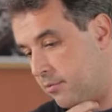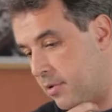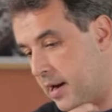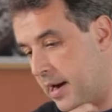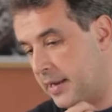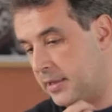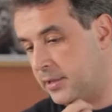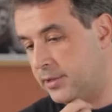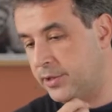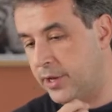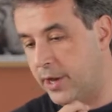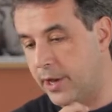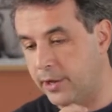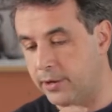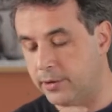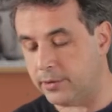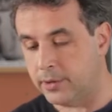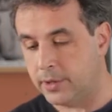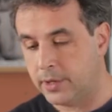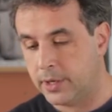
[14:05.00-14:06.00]
right?
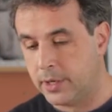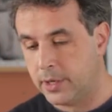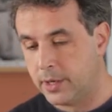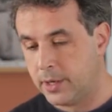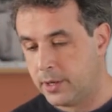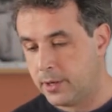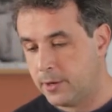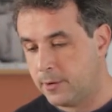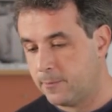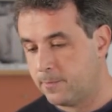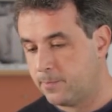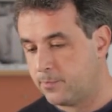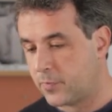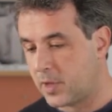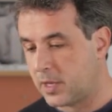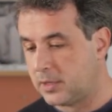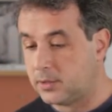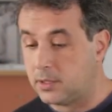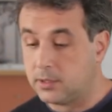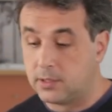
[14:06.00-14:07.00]
So
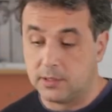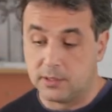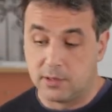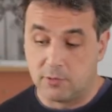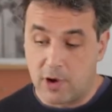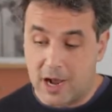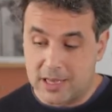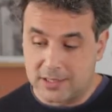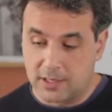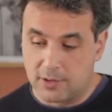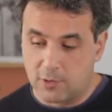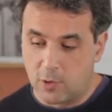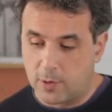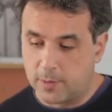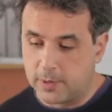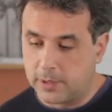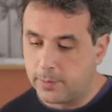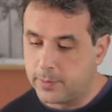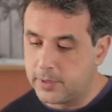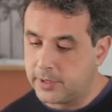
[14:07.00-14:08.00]
this is a rather
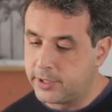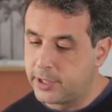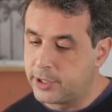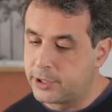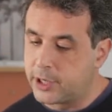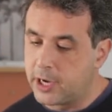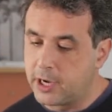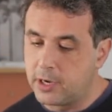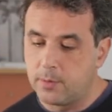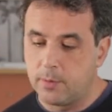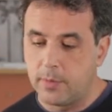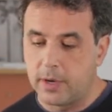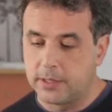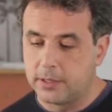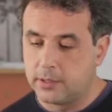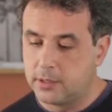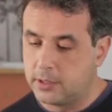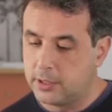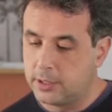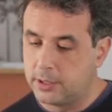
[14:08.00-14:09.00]
normal position,
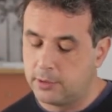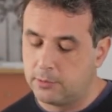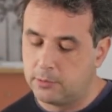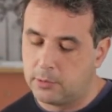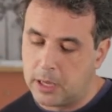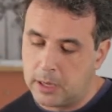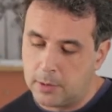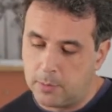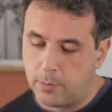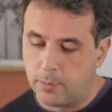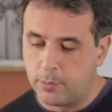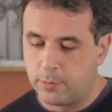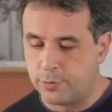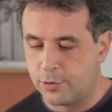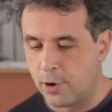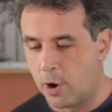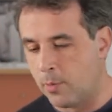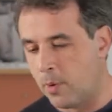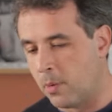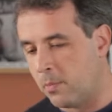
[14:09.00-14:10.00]
but
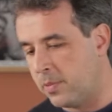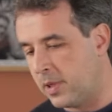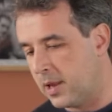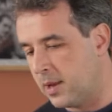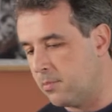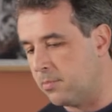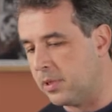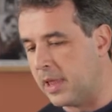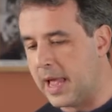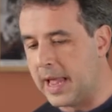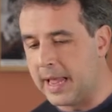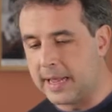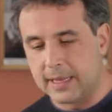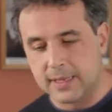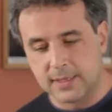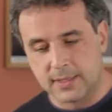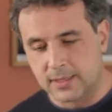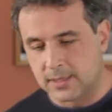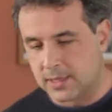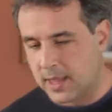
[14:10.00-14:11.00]
probably black
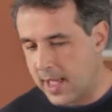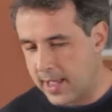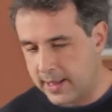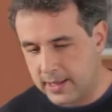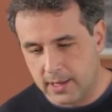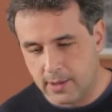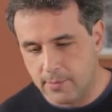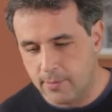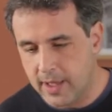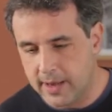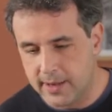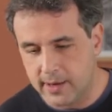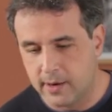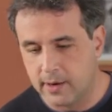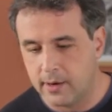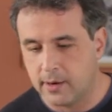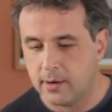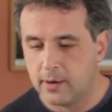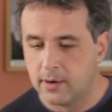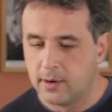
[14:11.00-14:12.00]
is slightly
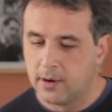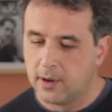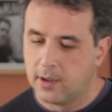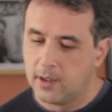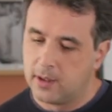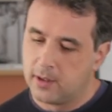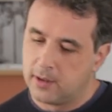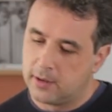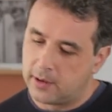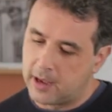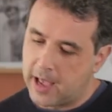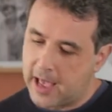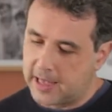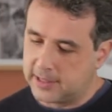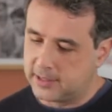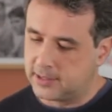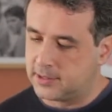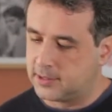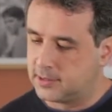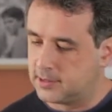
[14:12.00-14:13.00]
better,
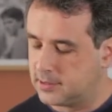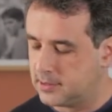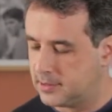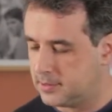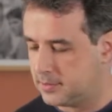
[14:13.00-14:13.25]
has